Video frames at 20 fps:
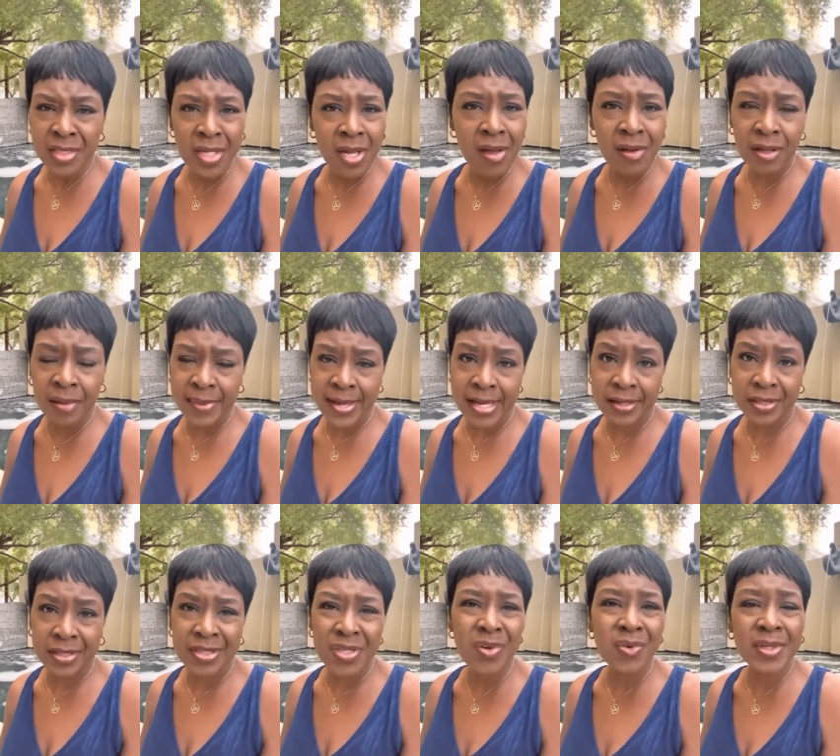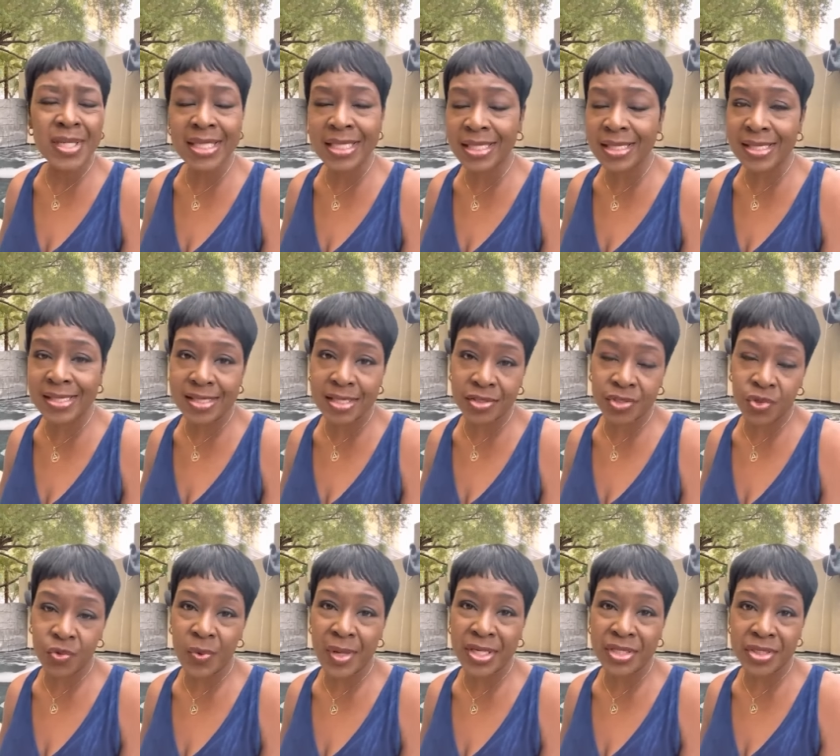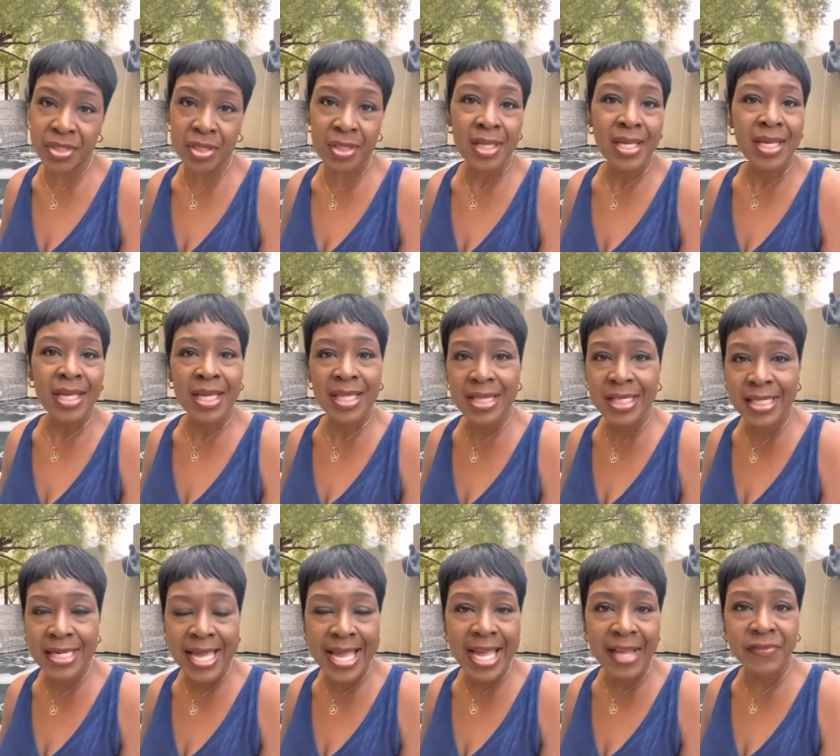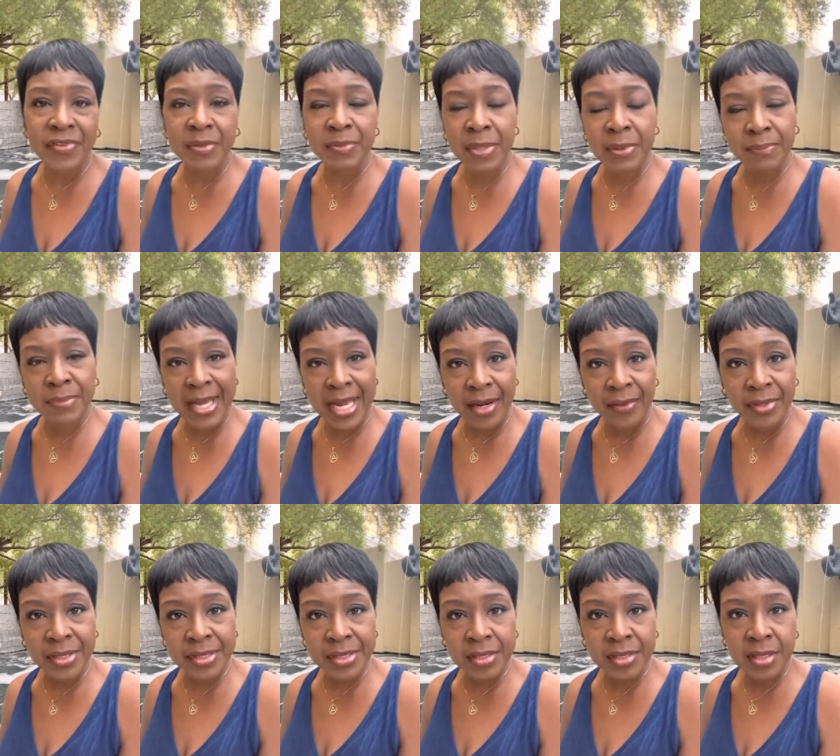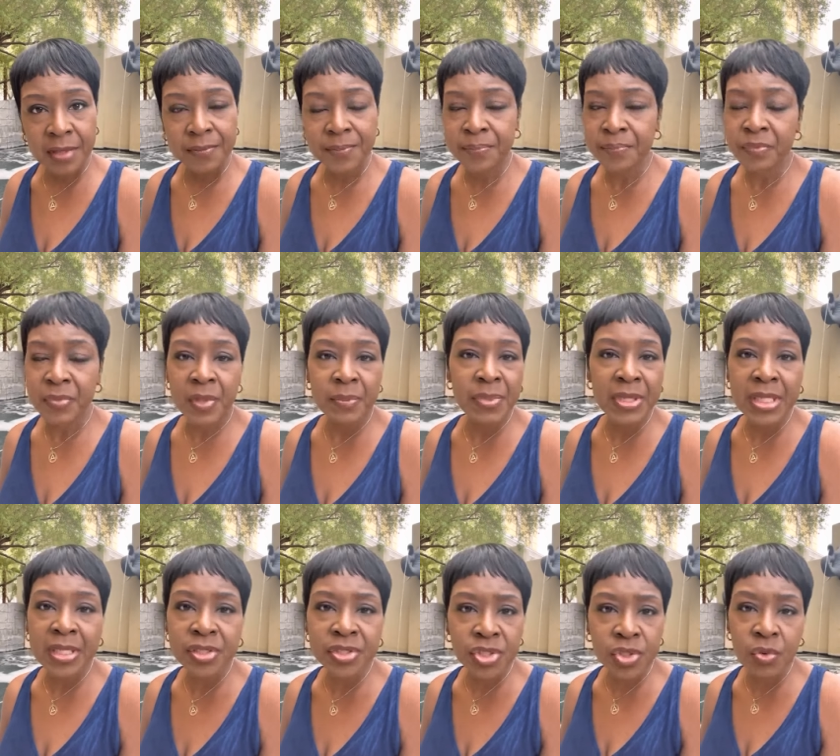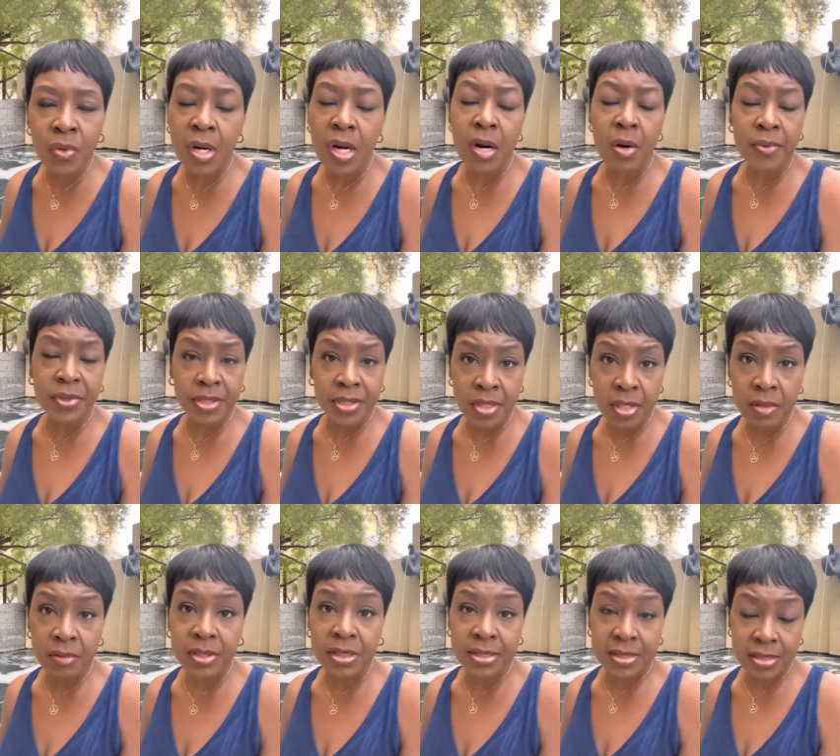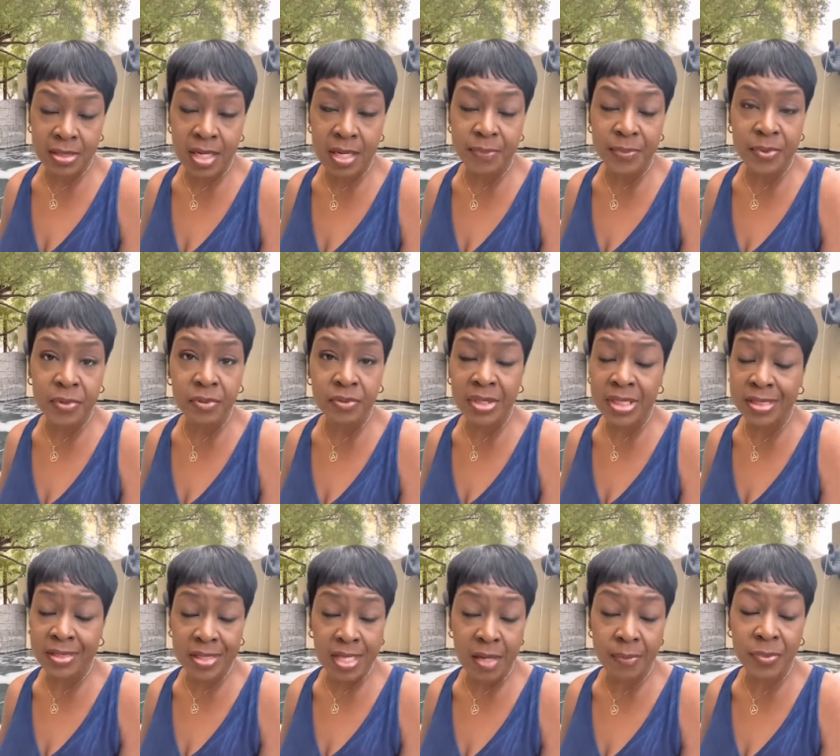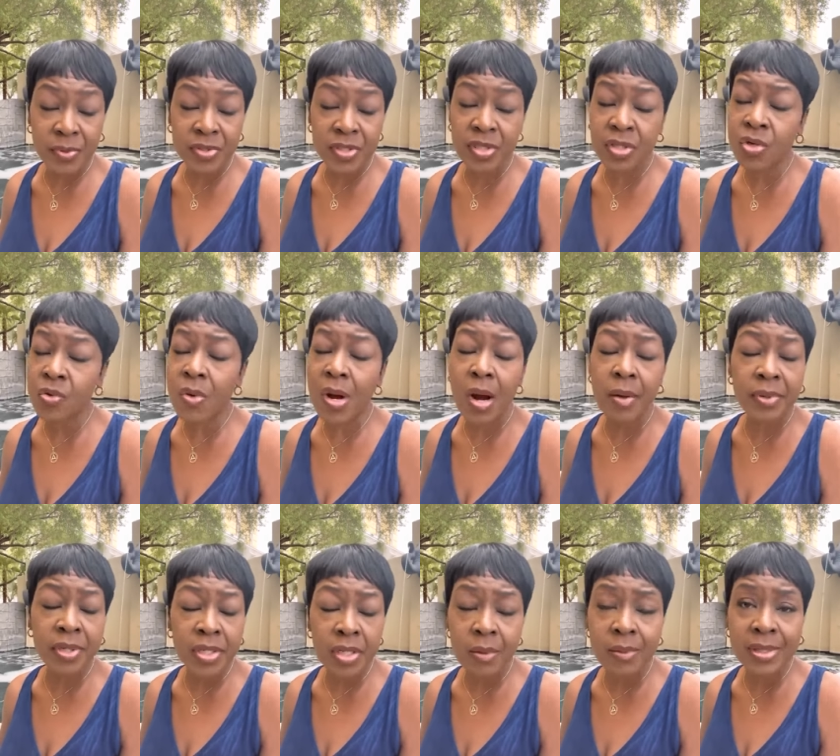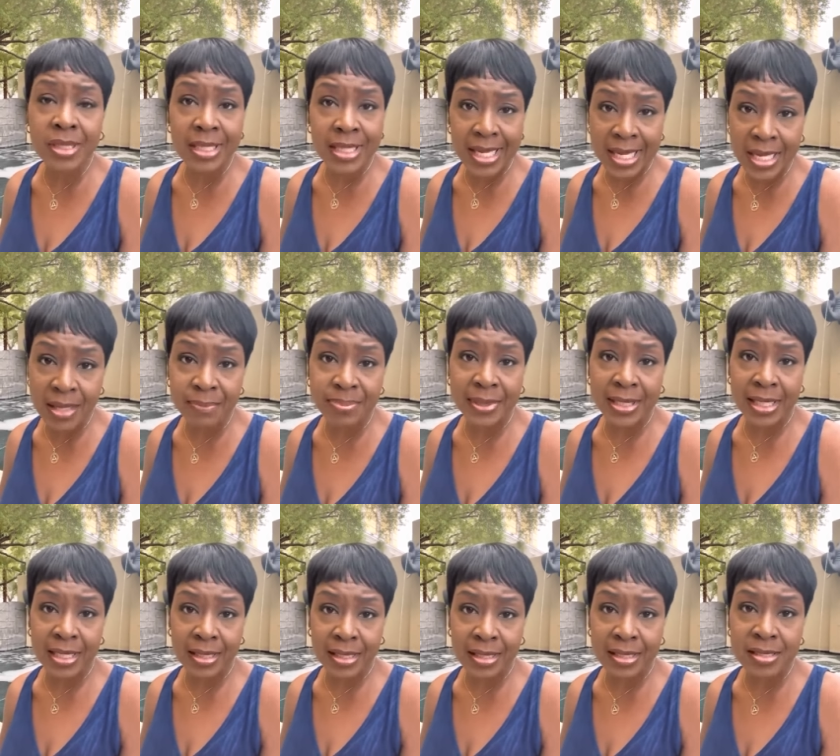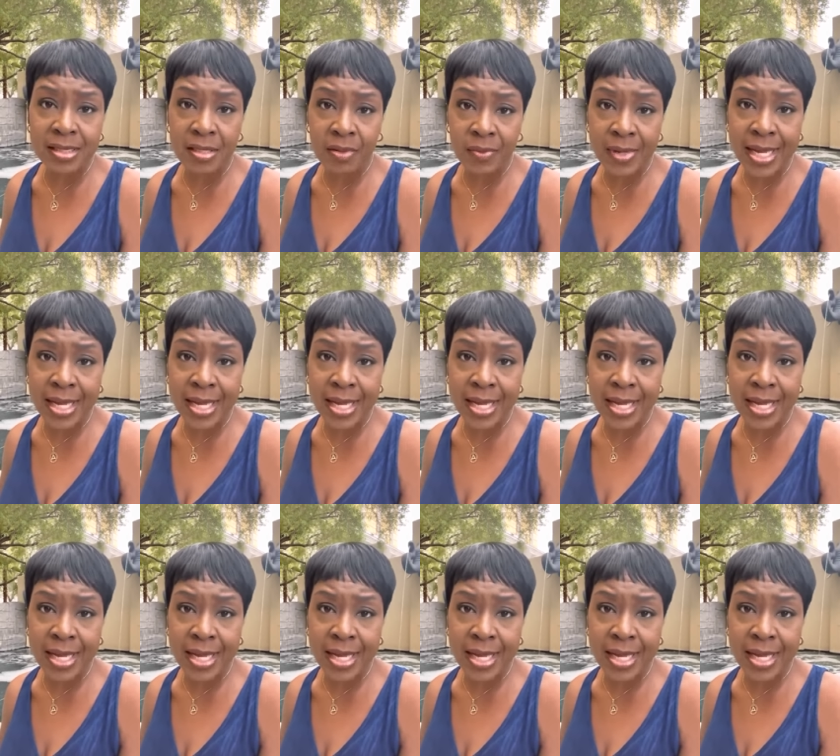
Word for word: Talk about it. Don't get in the situation and then have him embarrassed, because you already know these couples, and you already know what the game plan is, all